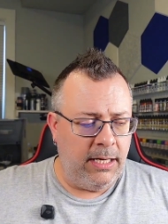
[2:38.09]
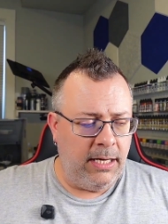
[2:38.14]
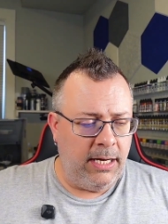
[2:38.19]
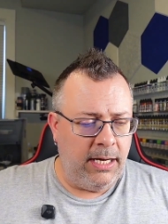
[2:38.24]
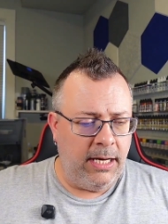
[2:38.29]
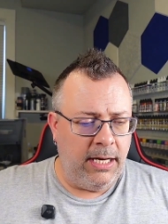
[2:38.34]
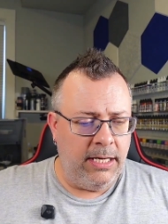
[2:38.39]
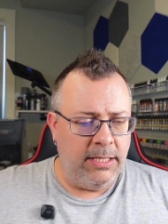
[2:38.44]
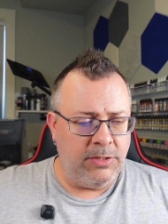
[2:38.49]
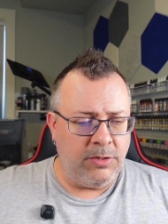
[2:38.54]

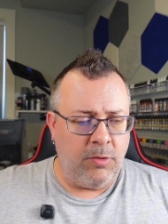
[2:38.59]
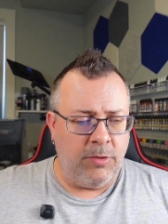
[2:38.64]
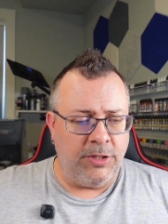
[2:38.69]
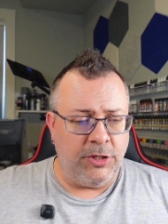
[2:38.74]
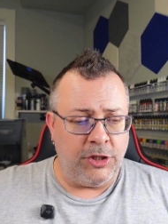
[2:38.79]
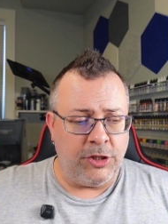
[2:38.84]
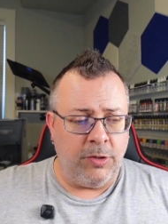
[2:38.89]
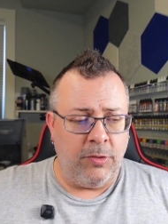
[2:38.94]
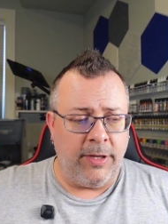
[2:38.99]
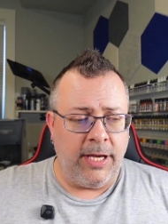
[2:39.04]
is going to
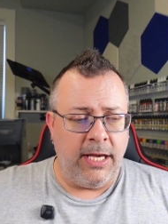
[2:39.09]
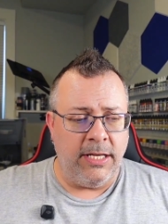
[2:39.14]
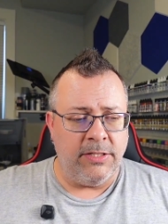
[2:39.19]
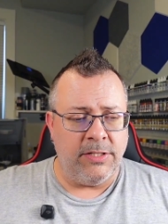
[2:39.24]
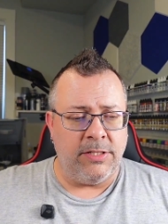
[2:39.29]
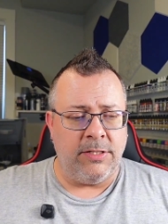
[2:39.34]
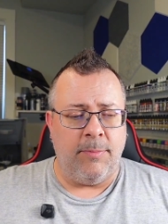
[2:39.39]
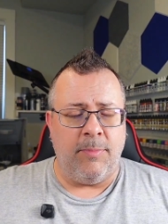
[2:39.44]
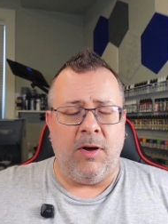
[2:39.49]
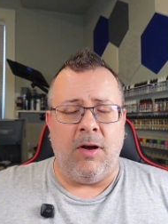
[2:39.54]
showcase
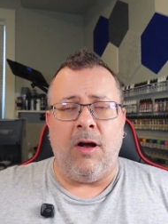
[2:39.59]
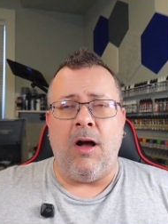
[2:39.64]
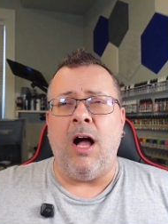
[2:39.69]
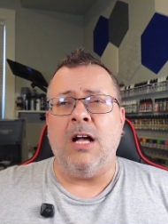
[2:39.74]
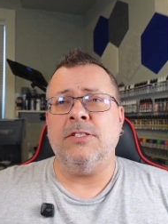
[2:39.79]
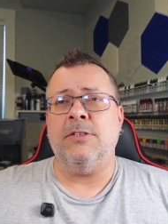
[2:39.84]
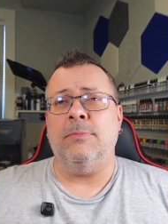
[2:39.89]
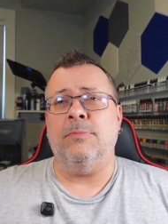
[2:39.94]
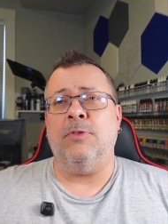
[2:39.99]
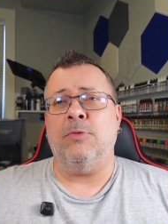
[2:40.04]
some
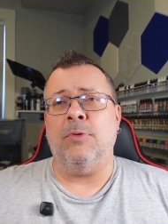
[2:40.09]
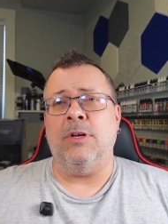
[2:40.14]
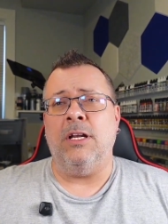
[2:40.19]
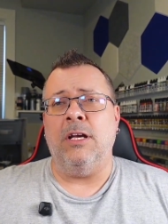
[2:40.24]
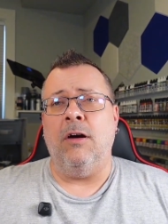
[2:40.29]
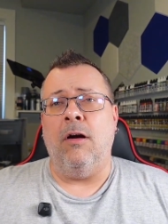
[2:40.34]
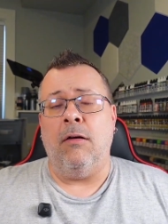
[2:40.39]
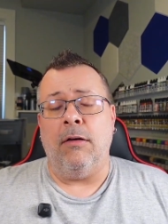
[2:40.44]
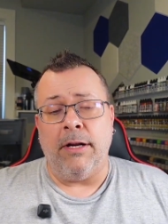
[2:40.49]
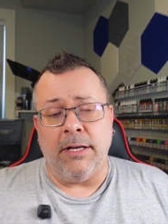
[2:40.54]
awesome
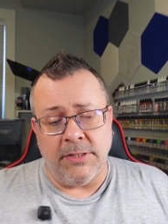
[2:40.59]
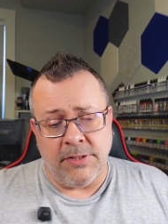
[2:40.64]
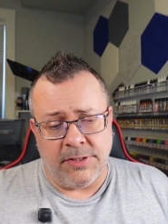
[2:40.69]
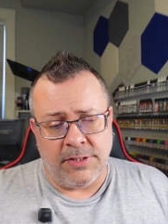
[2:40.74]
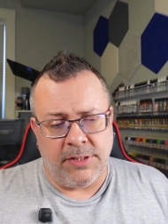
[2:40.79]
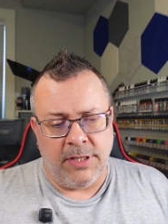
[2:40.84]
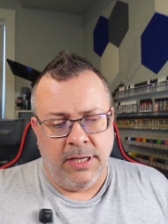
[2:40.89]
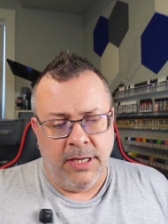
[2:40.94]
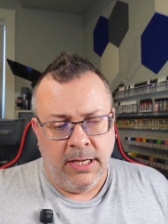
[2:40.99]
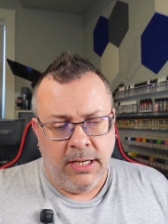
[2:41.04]
3D
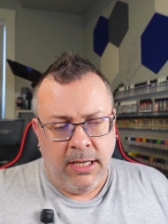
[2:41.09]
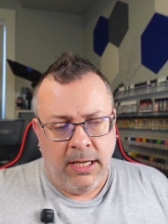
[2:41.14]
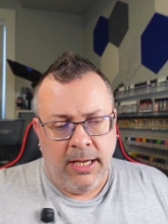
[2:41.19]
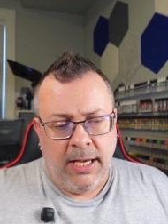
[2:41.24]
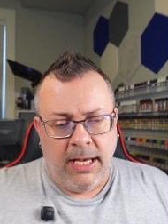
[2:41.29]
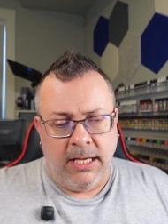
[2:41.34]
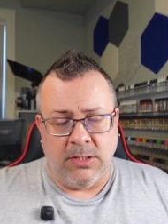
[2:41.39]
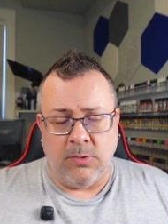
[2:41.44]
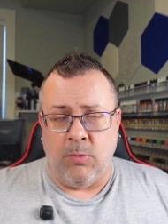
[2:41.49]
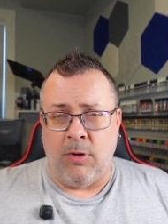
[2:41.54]
artists,
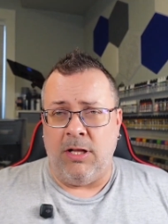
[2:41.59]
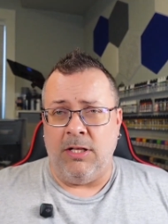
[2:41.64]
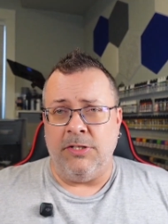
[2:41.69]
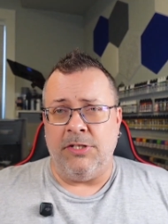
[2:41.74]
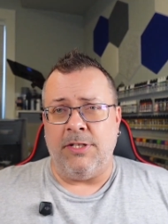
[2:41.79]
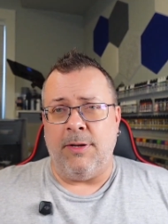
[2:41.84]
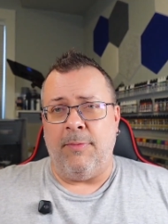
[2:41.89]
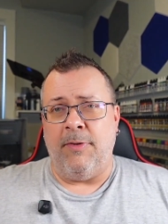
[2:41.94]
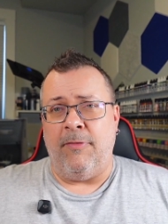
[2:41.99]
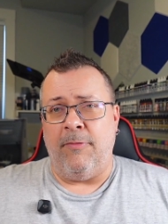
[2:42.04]
as well as
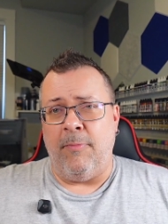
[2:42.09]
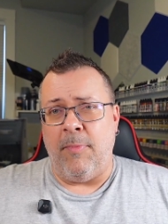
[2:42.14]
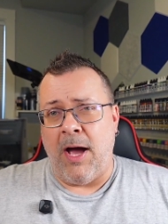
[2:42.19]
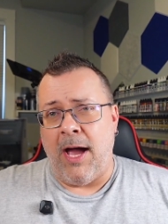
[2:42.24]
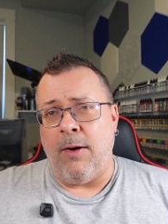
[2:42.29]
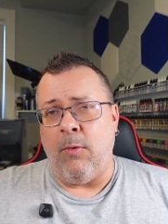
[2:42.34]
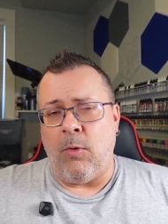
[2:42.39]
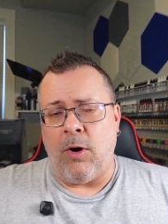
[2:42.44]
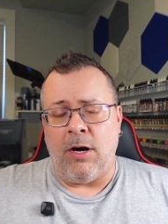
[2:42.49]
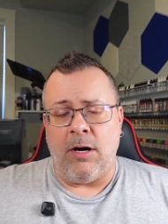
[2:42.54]
some of
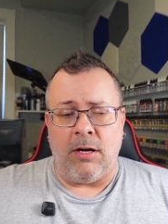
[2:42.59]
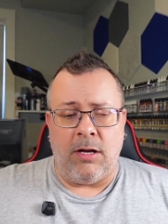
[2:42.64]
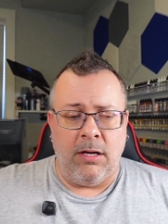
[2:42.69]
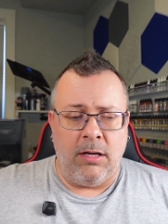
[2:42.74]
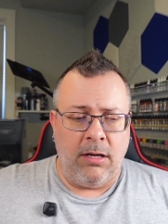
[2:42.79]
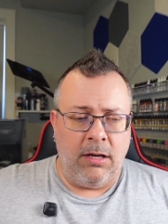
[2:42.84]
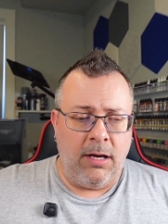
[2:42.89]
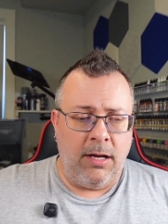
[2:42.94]
my work.